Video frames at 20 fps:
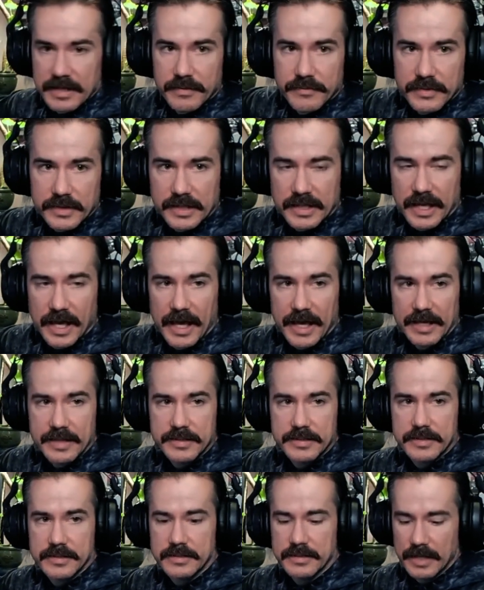of the
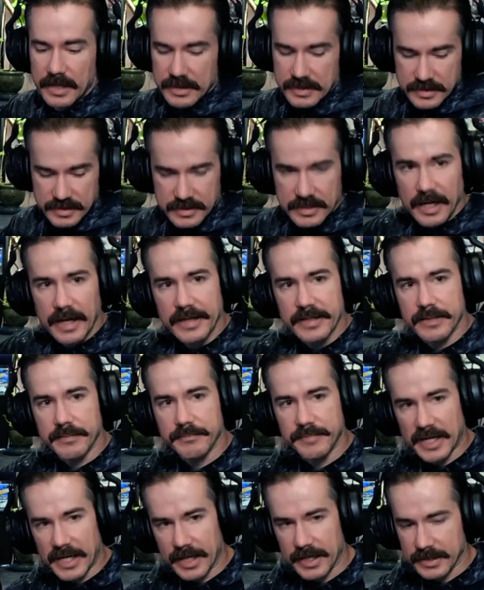case, inside the
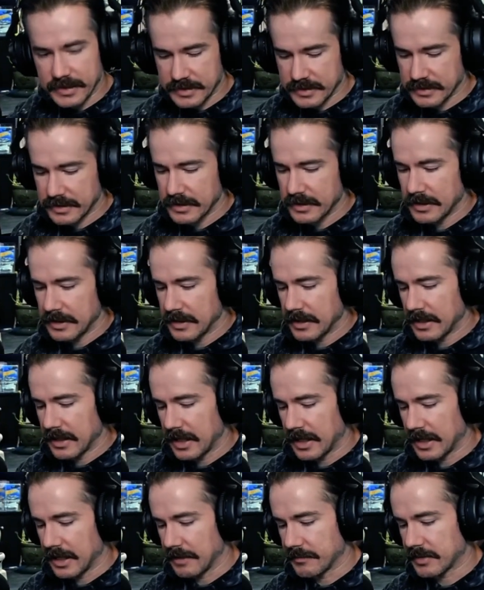box,
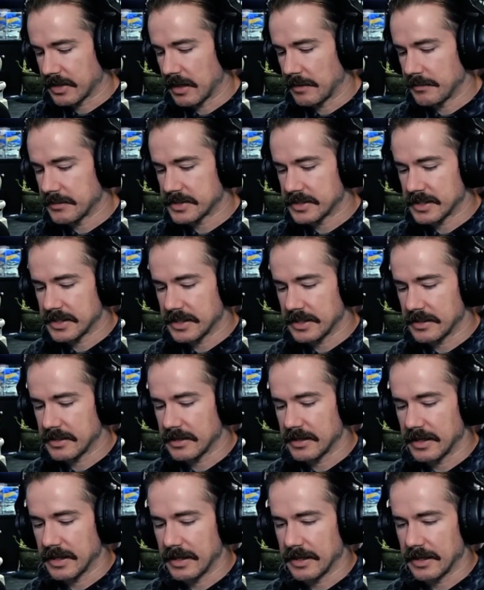comes the